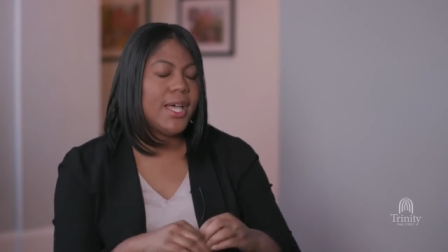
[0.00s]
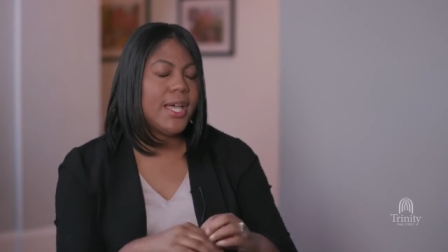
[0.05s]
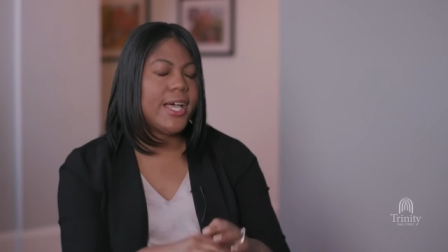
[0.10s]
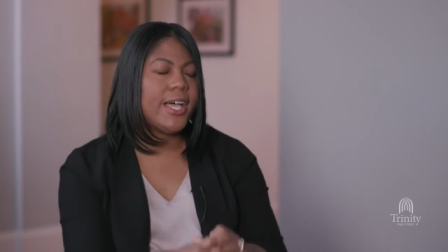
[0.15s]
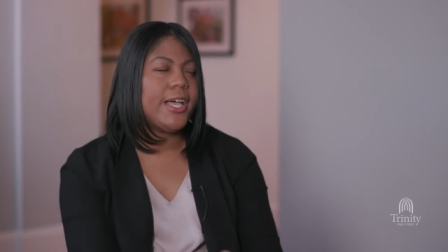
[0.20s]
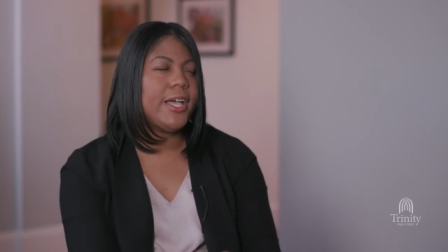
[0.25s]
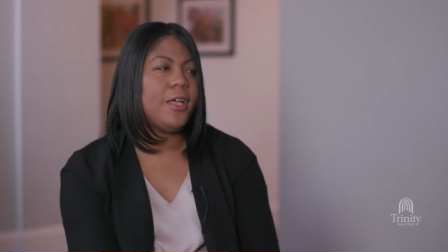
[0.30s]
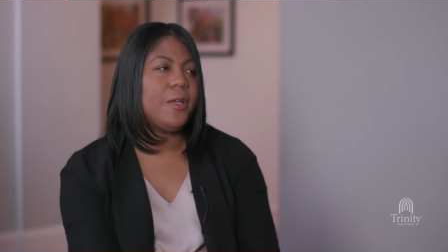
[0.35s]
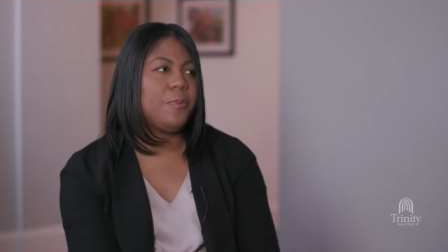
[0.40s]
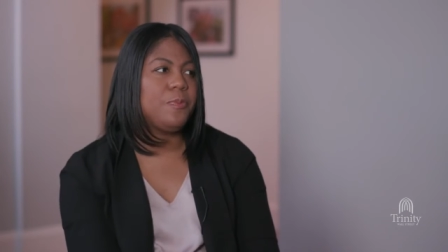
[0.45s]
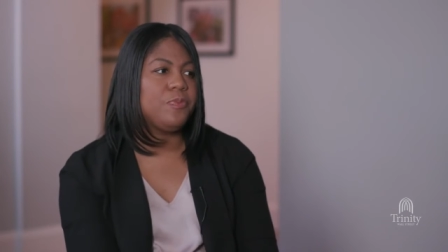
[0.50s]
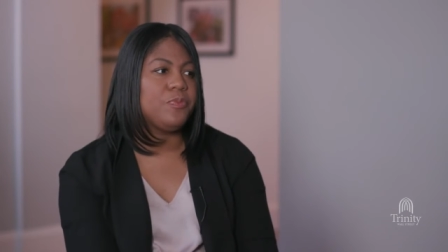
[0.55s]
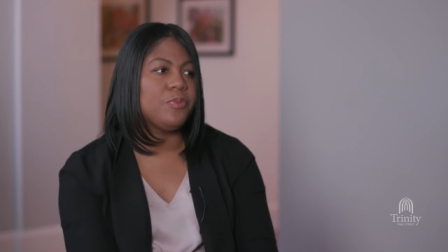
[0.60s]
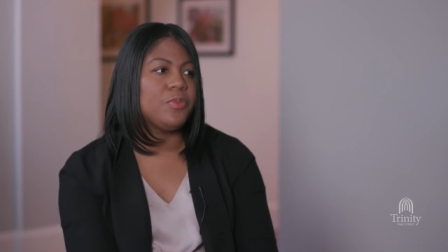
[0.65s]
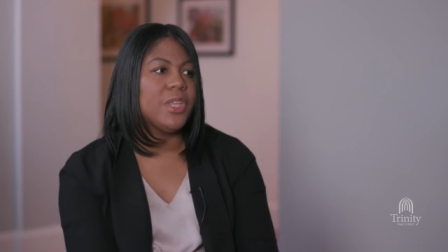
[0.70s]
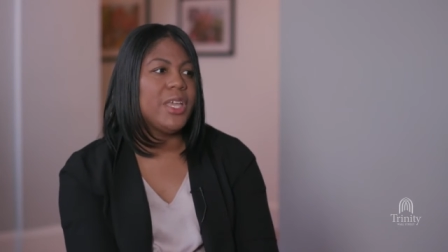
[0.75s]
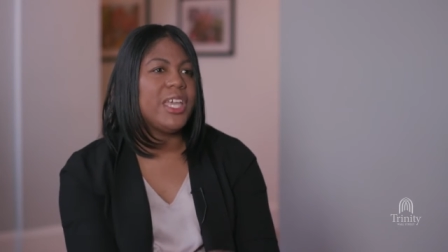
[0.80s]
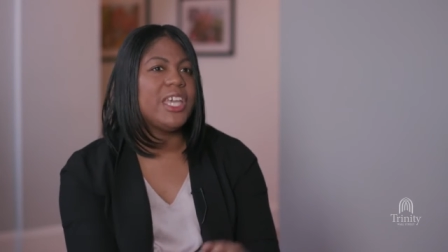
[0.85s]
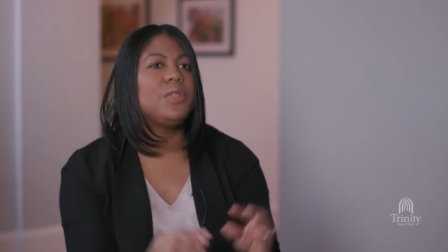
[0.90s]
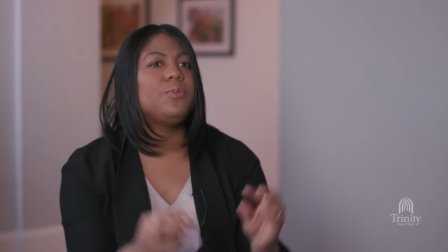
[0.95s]

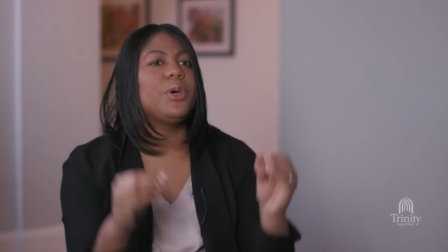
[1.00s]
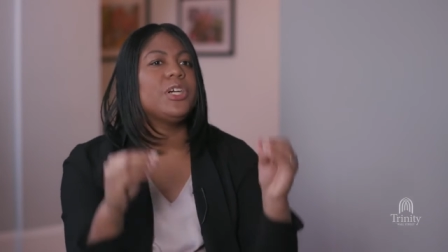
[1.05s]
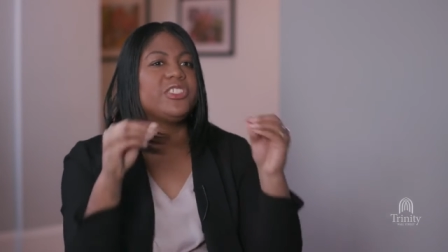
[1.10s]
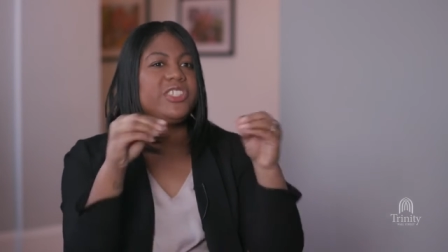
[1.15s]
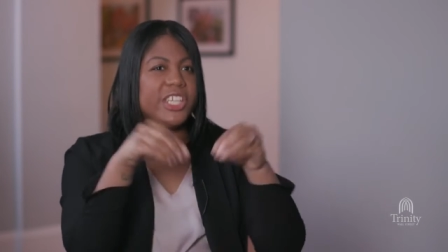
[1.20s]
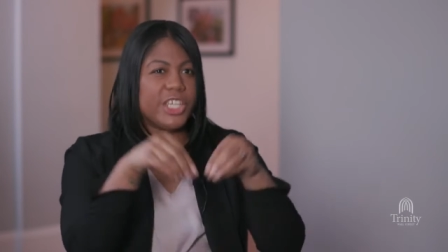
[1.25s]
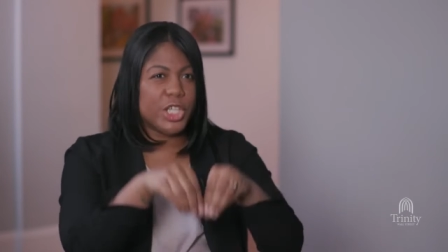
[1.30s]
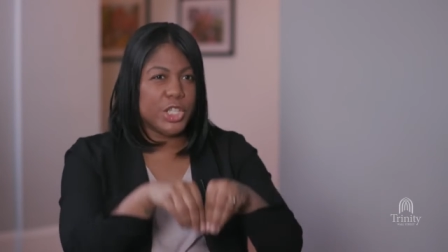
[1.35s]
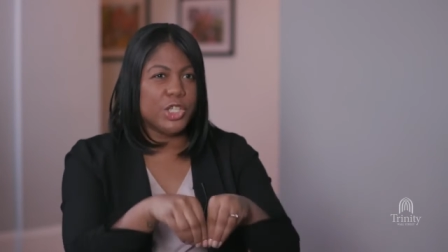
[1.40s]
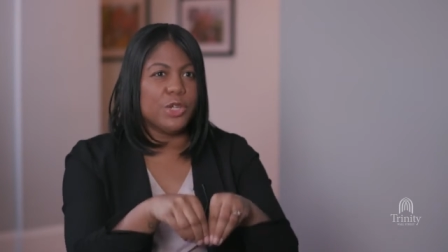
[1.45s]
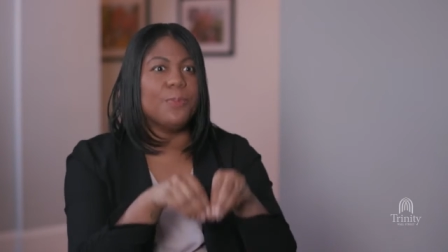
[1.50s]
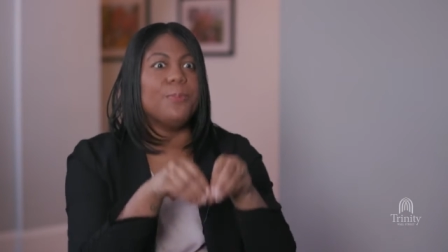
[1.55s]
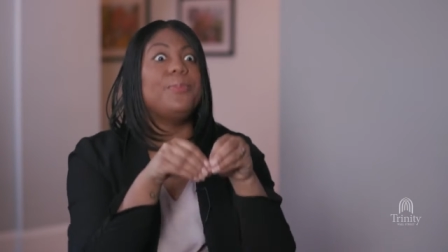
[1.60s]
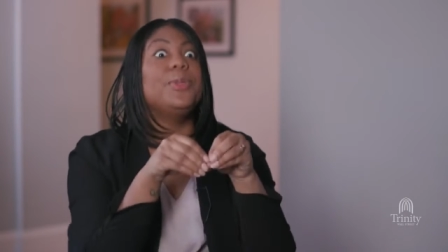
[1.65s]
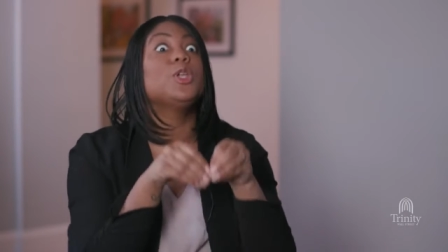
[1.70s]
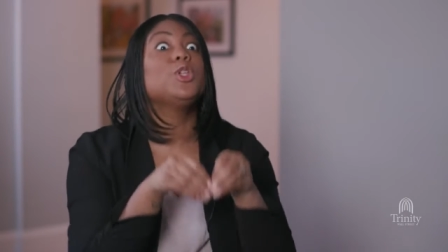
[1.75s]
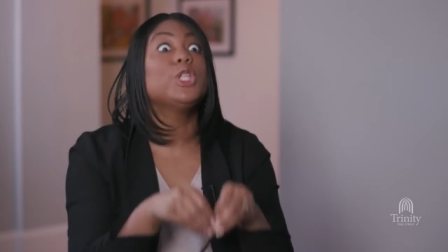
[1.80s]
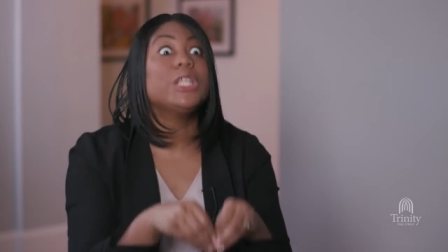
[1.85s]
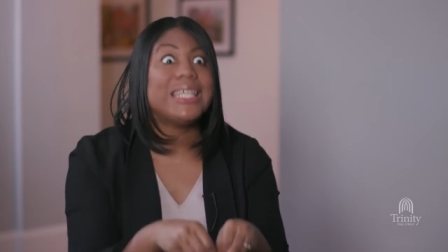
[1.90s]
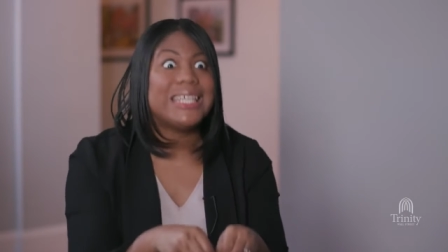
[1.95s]
um, in particular
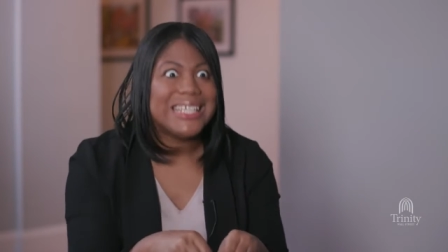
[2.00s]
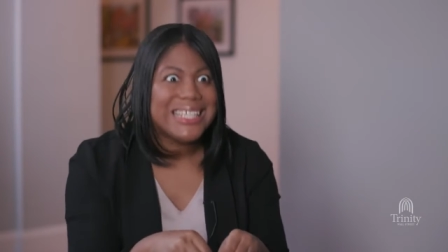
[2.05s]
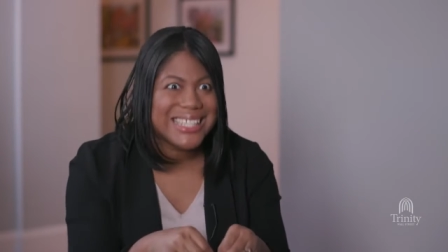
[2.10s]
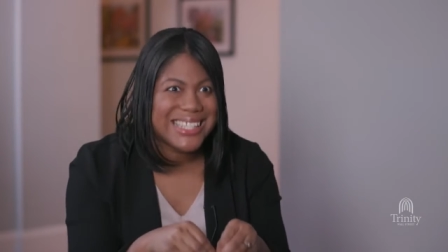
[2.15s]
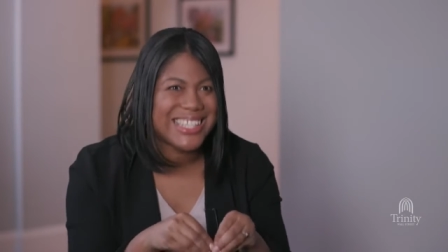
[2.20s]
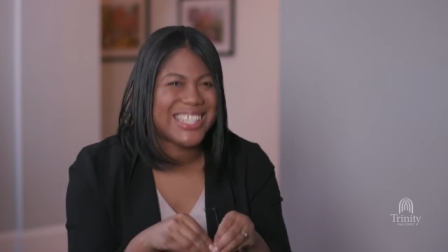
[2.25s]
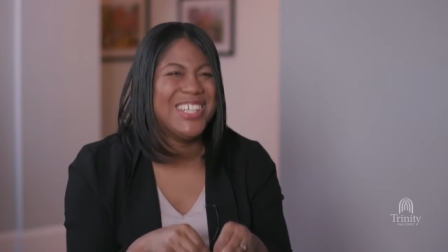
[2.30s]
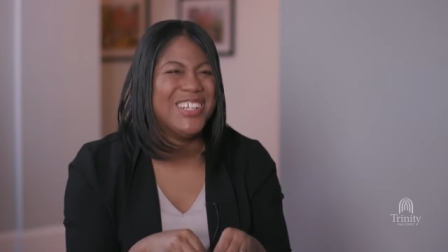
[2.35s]
buildings,